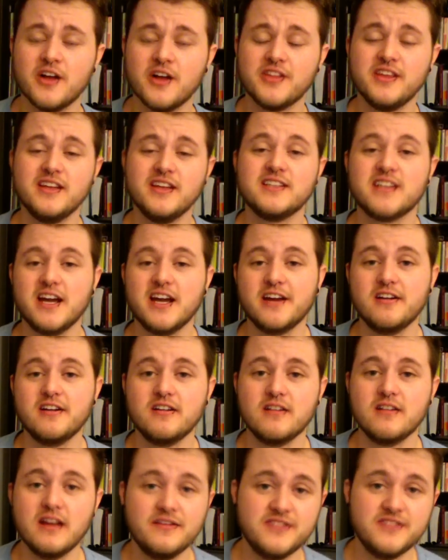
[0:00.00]
The entire
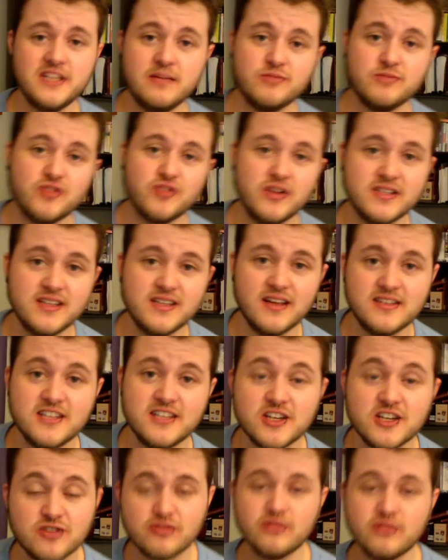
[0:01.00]
FTM Transfastic
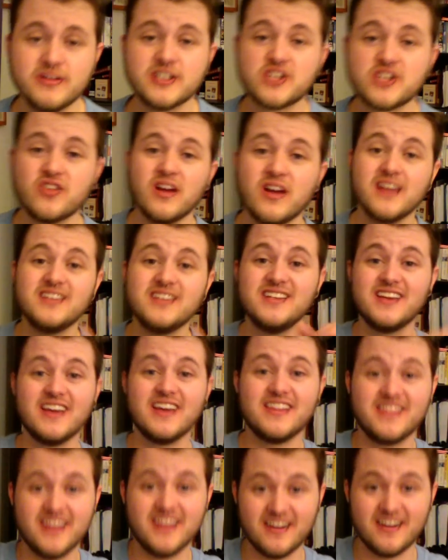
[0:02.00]
crew is trying to
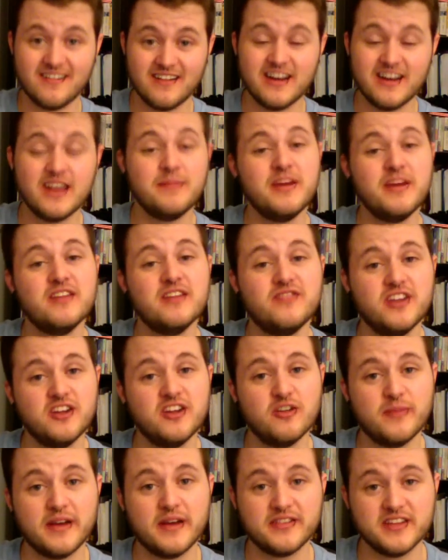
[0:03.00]
get there, and I made a video
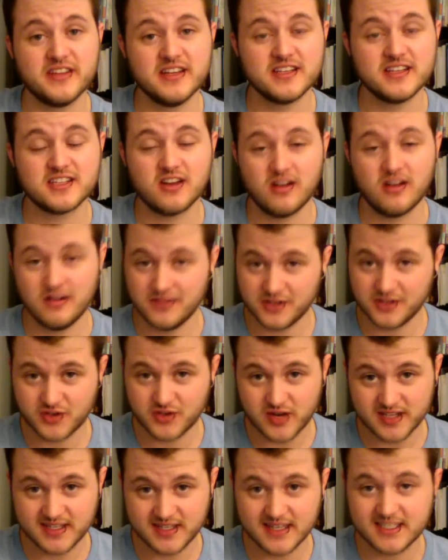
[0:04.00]
about this on the
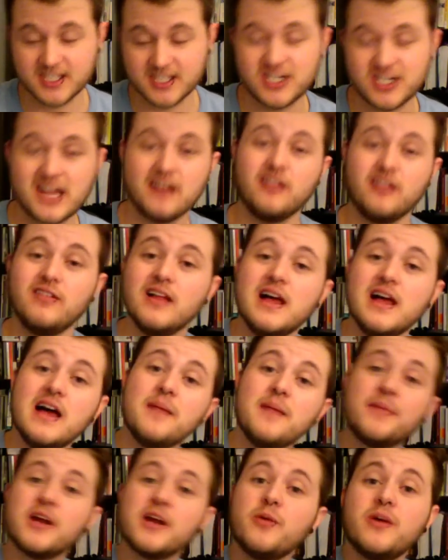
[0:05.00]
Transfastic channel,
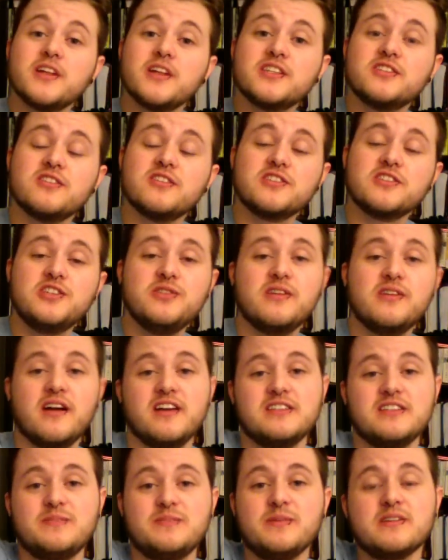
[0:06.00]
but I wanted to talk to you
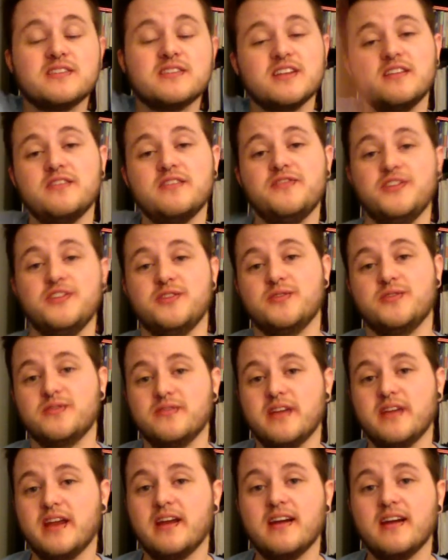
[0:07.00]
guys because I love you,
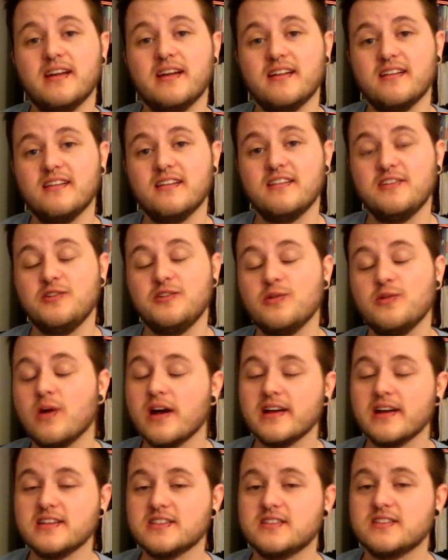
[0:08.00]
and you
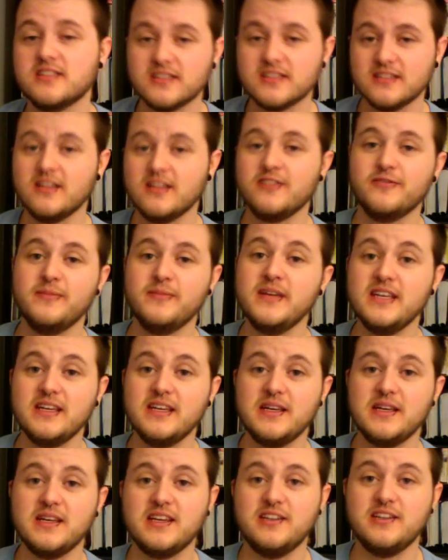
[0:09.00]
guys love
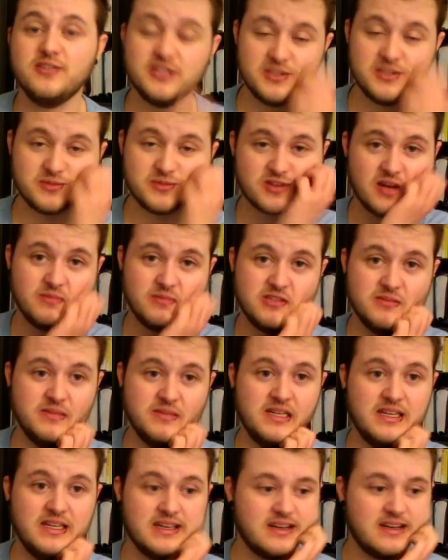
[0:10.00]
me, and you subscribe to
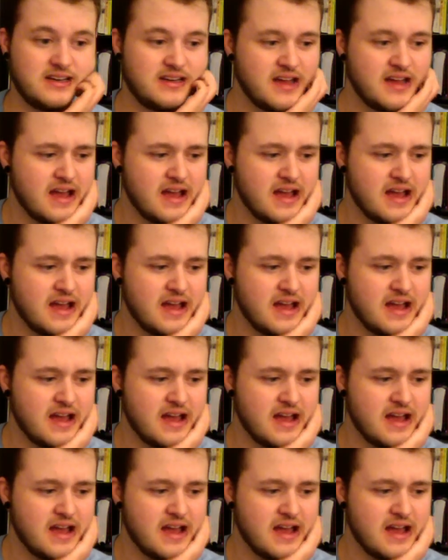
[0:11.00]
me, and